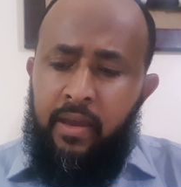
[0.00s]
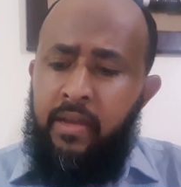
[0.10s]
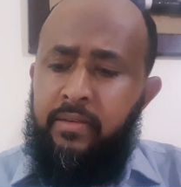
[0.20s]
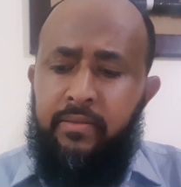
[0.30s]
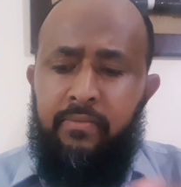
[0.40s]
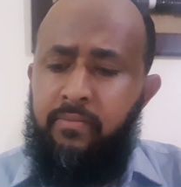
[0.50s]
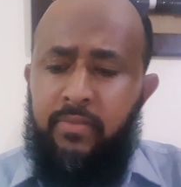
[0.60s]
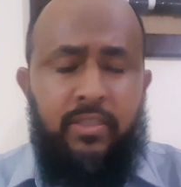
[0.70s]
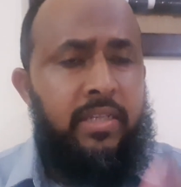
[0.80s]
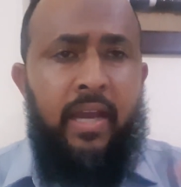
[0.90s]
And
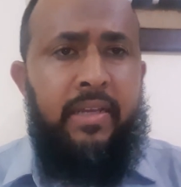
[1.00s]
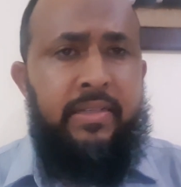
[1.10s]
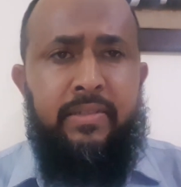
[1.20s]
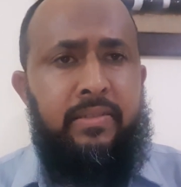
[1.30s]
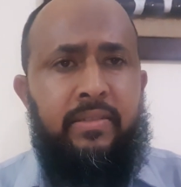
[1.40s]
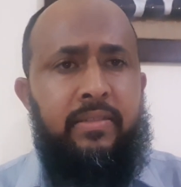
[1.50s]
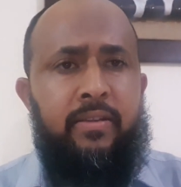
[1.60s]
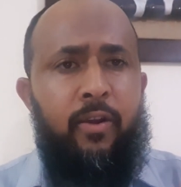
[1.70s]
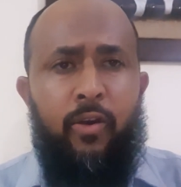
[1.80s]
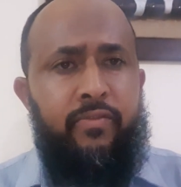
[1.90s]
signs
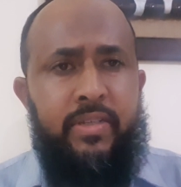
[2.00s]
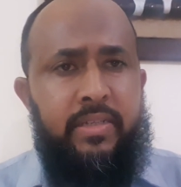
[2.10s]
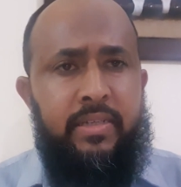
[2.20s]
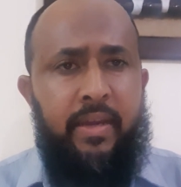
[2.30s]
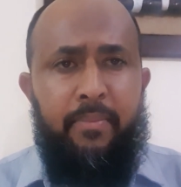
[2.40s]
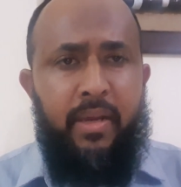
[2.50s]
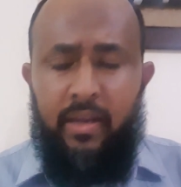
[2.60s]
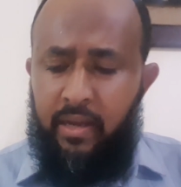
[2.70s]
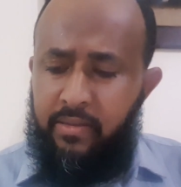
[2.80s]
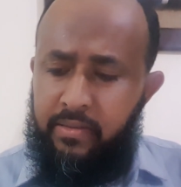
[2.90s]
of it, among
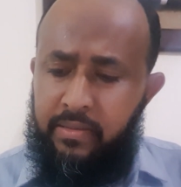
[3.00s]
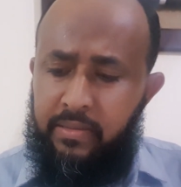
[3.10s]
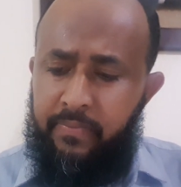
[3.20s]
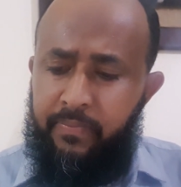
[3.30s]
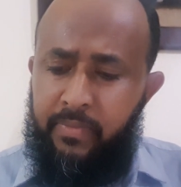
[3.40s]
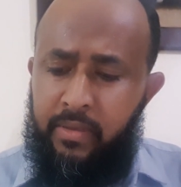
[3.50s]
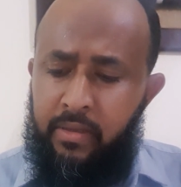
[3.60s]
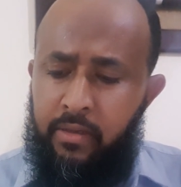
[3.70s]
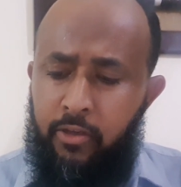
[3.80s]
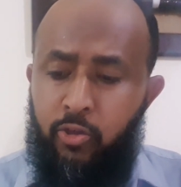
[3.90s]
others.
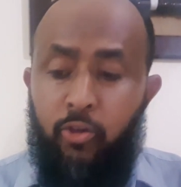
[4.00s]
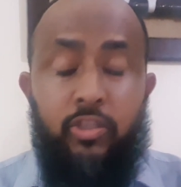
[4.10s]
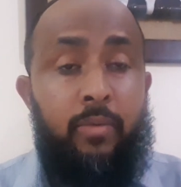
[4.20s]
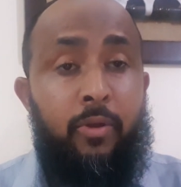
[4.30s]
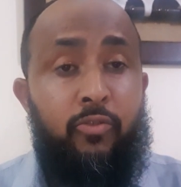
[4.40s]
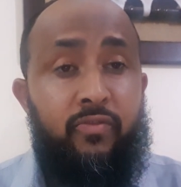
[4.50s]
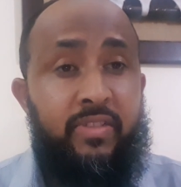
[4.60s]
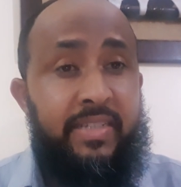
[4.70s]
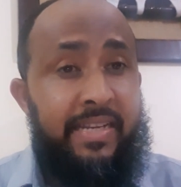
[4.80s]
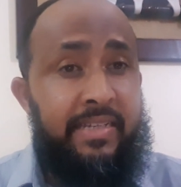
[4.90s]
It talks about
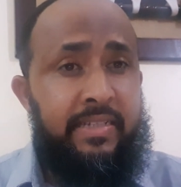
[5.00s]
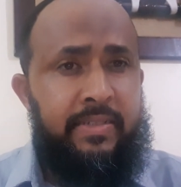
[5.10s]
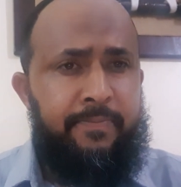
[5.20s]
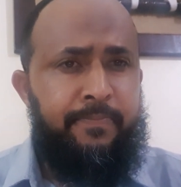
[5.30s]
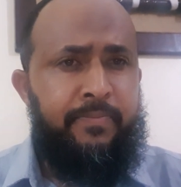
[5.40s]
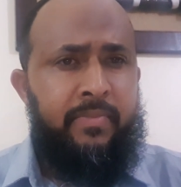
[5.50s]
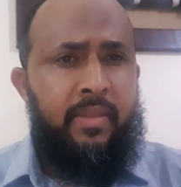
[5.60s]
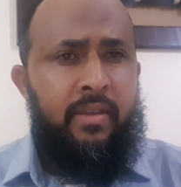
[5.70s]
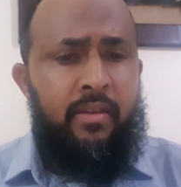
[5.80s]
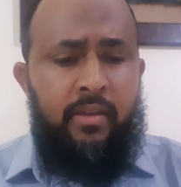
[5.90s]
fidelity
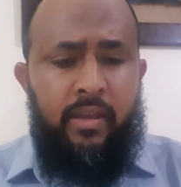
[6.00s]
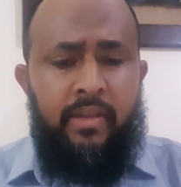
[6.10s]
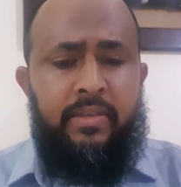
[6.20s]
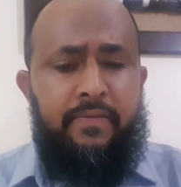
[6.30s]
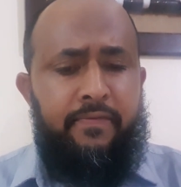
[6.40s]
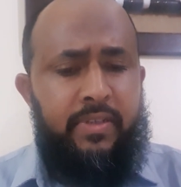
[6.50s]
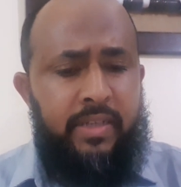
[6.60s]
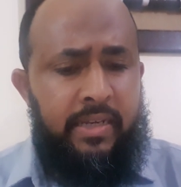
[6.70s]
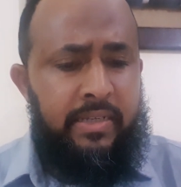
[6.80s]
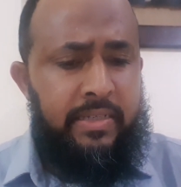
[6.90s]
and
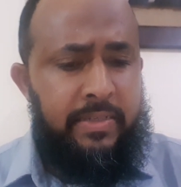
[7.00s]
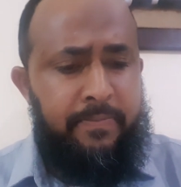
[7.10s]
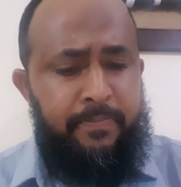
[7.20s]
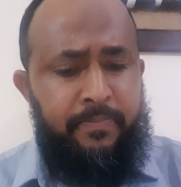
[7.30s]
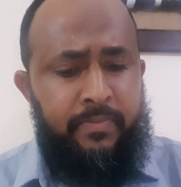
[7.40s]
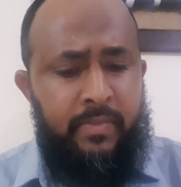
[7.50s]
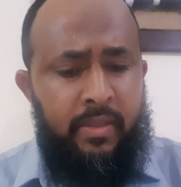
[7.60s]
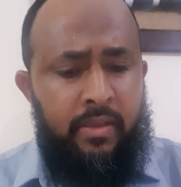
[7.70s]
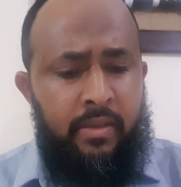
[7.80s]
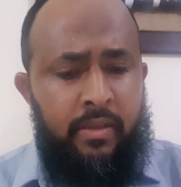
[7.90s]
infidelity.
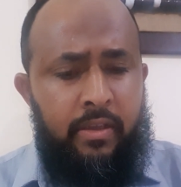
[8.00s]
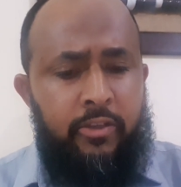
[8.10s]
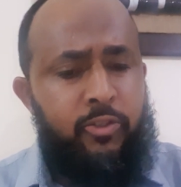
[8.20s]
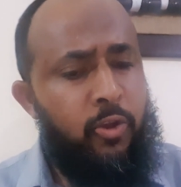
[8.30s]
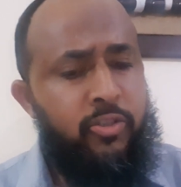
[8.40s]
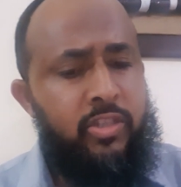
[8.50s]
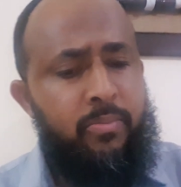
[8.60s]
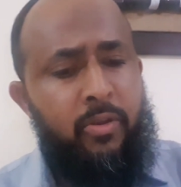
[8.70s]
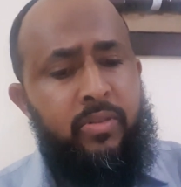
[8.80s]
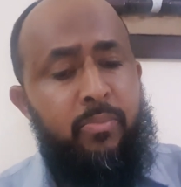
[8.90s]
It talks
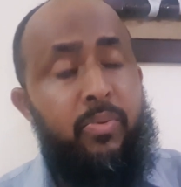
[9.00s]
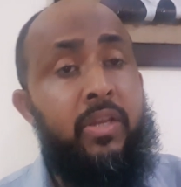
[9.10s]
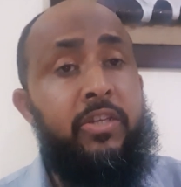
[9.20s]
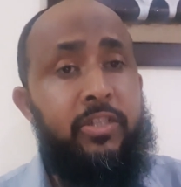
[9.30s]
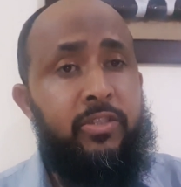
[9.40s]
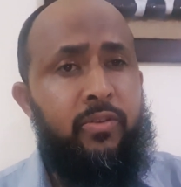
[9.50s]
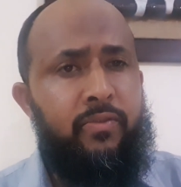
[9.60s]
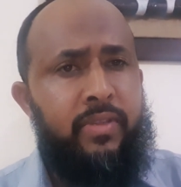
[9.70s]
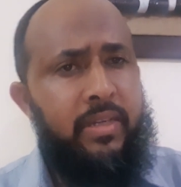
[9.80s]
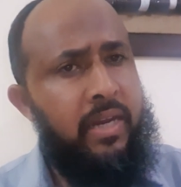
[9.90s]
about the pleasures
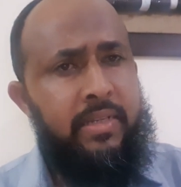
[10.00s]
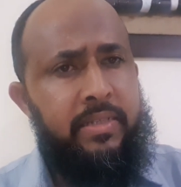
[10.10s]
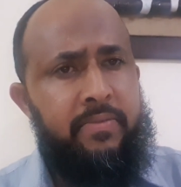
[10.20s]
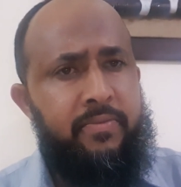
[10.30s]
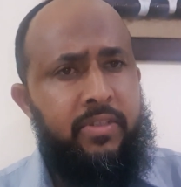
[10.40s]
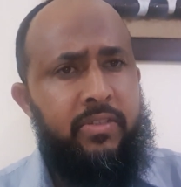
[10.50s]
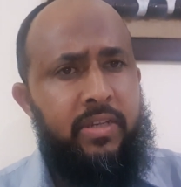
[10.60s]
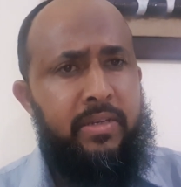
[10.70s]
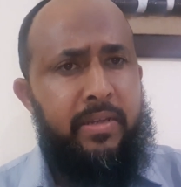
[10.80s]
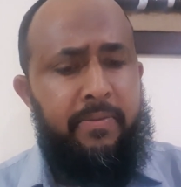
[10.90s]
of the garden, the
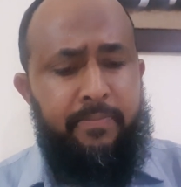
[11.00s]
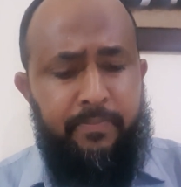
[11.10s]
Jannah.